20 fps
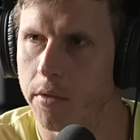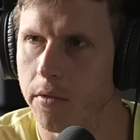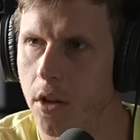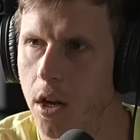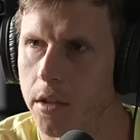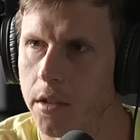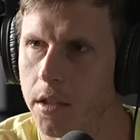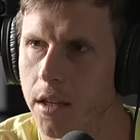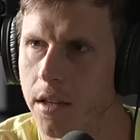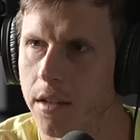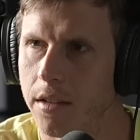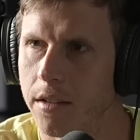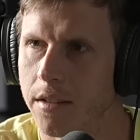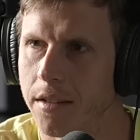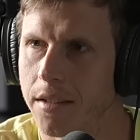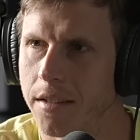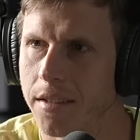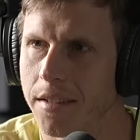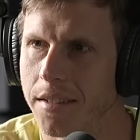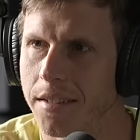flaunting it.
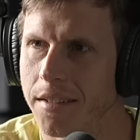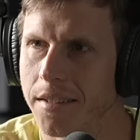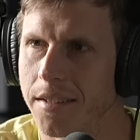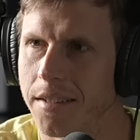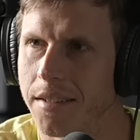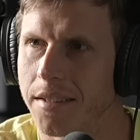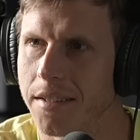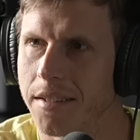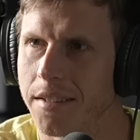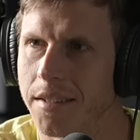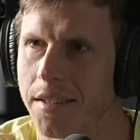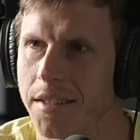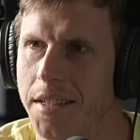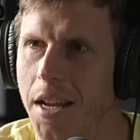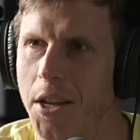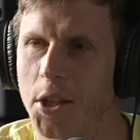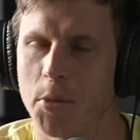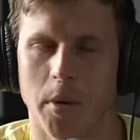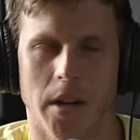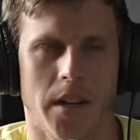Oh, Dayspring?
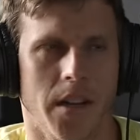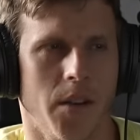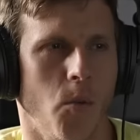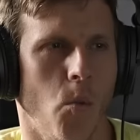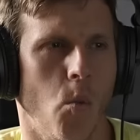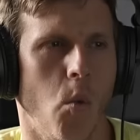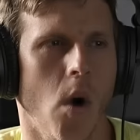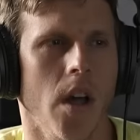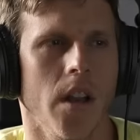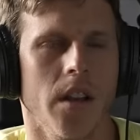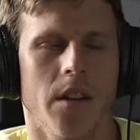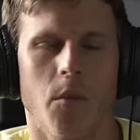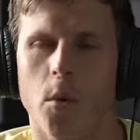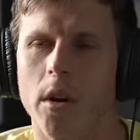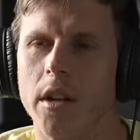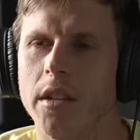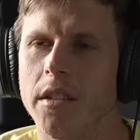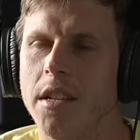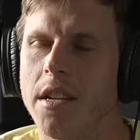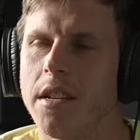Dayspring. What
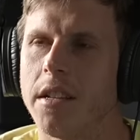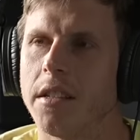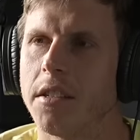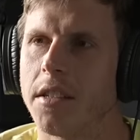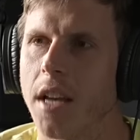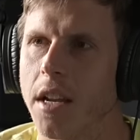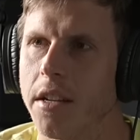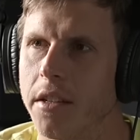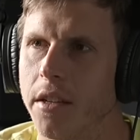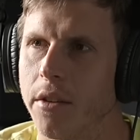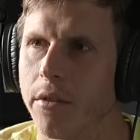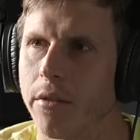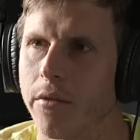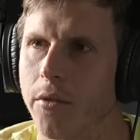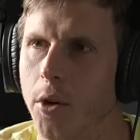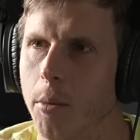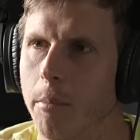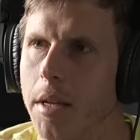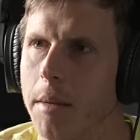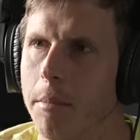what is the incentive
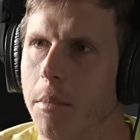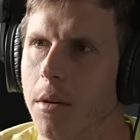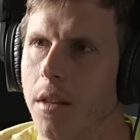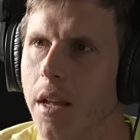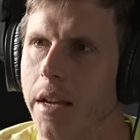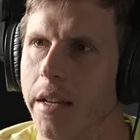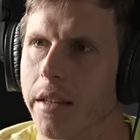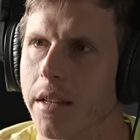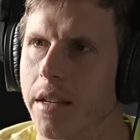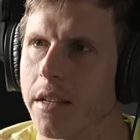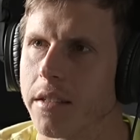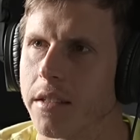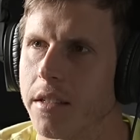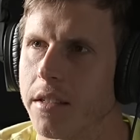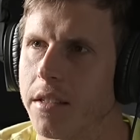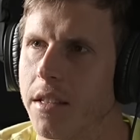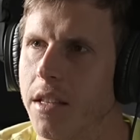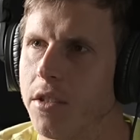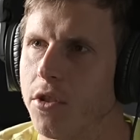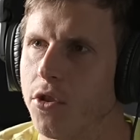for people like this?
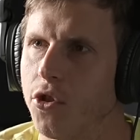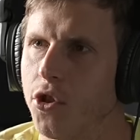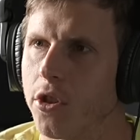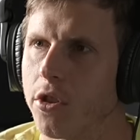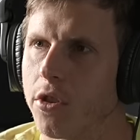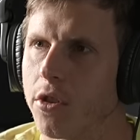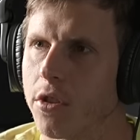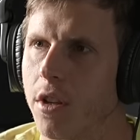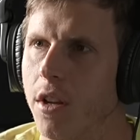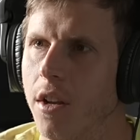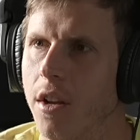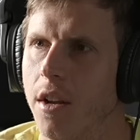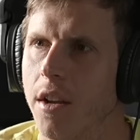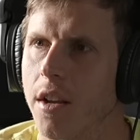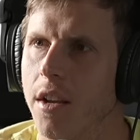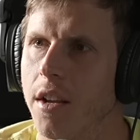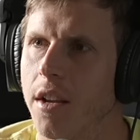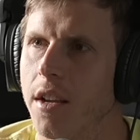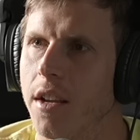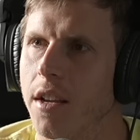Is this just
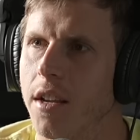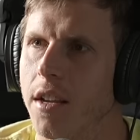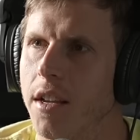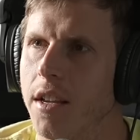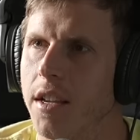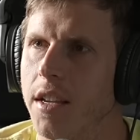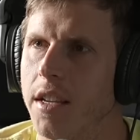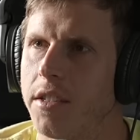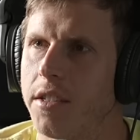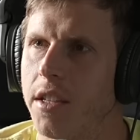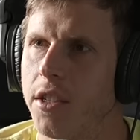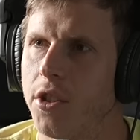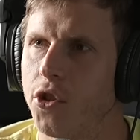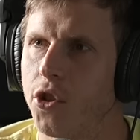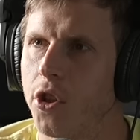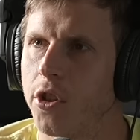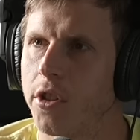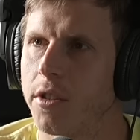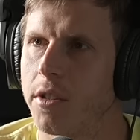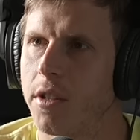is this
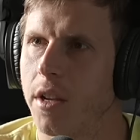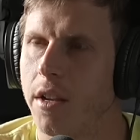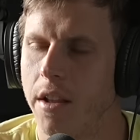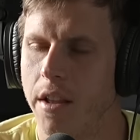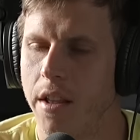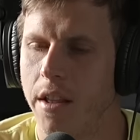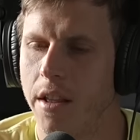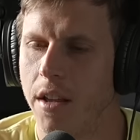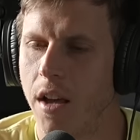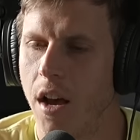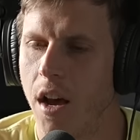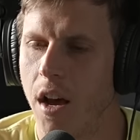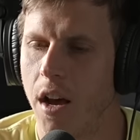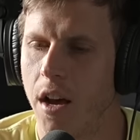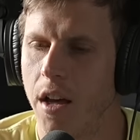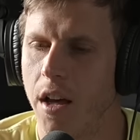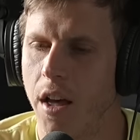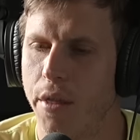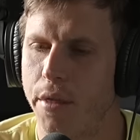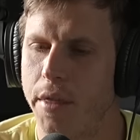just
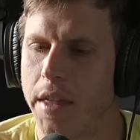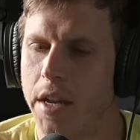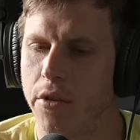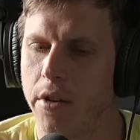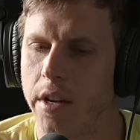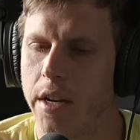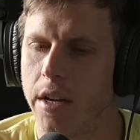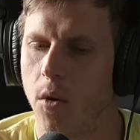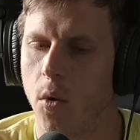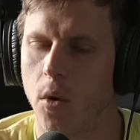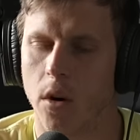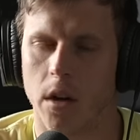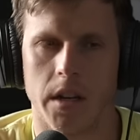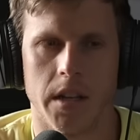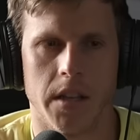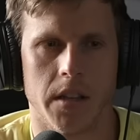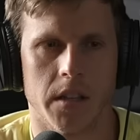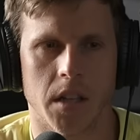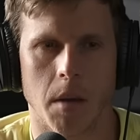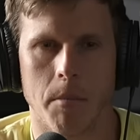uh, oh. a theory or
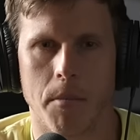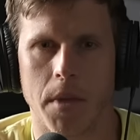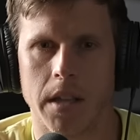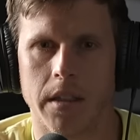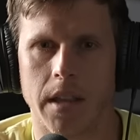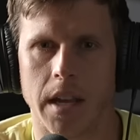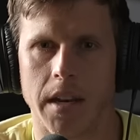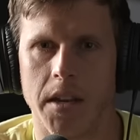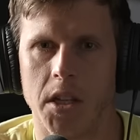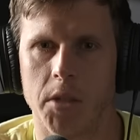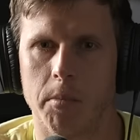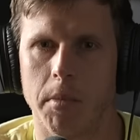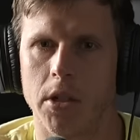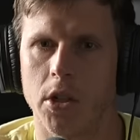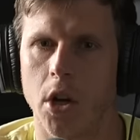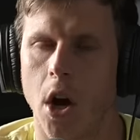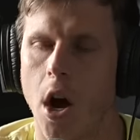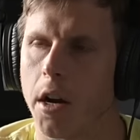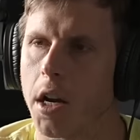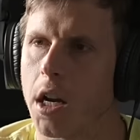something that he's been
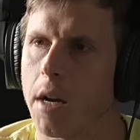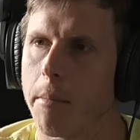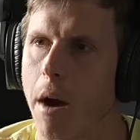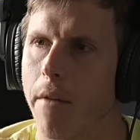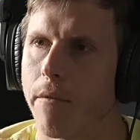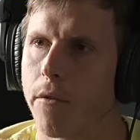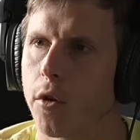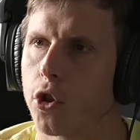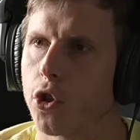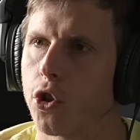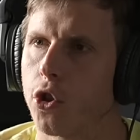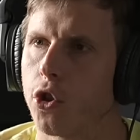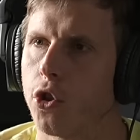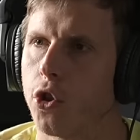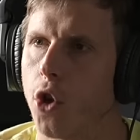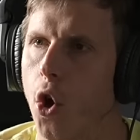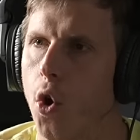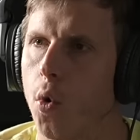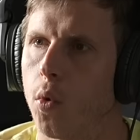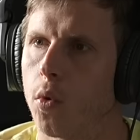talking about for
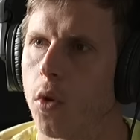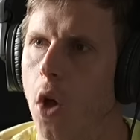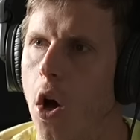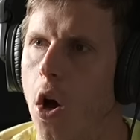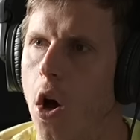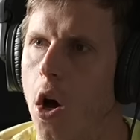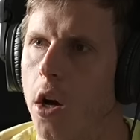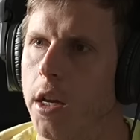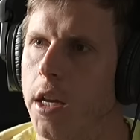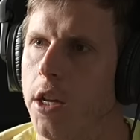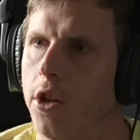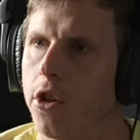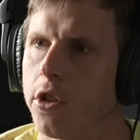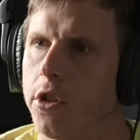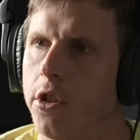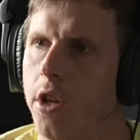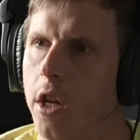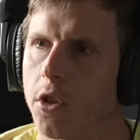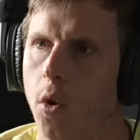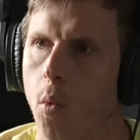so long he
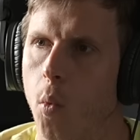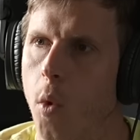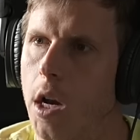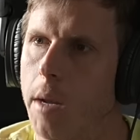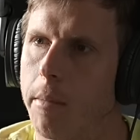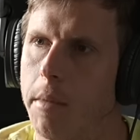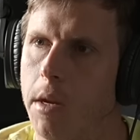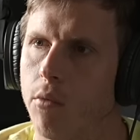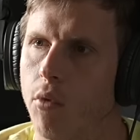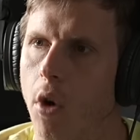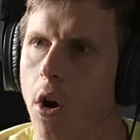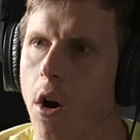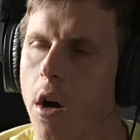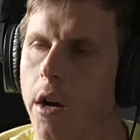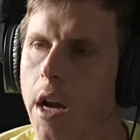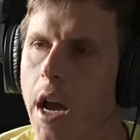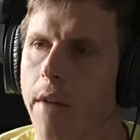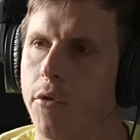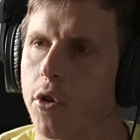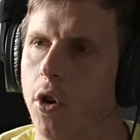just doesn't want to be
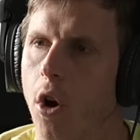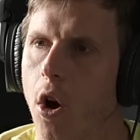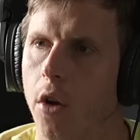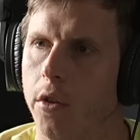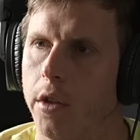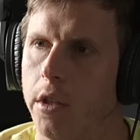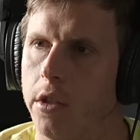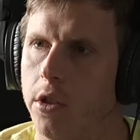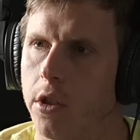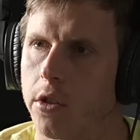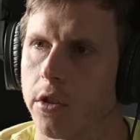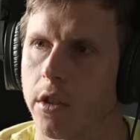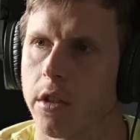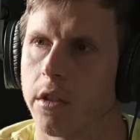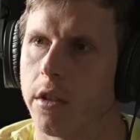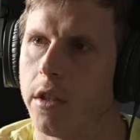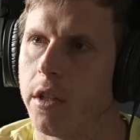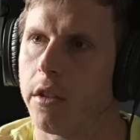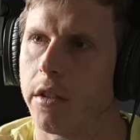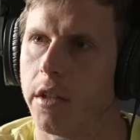wrong after all these years because
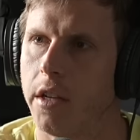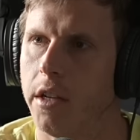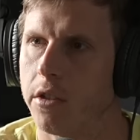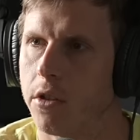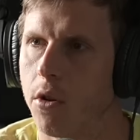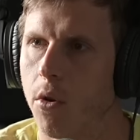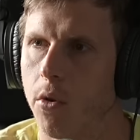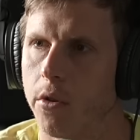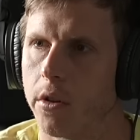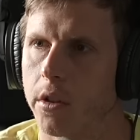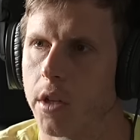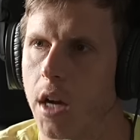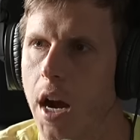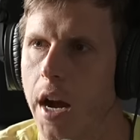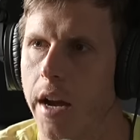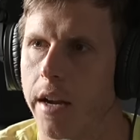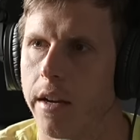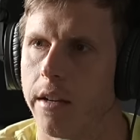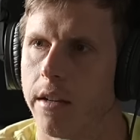clearly he's an older guy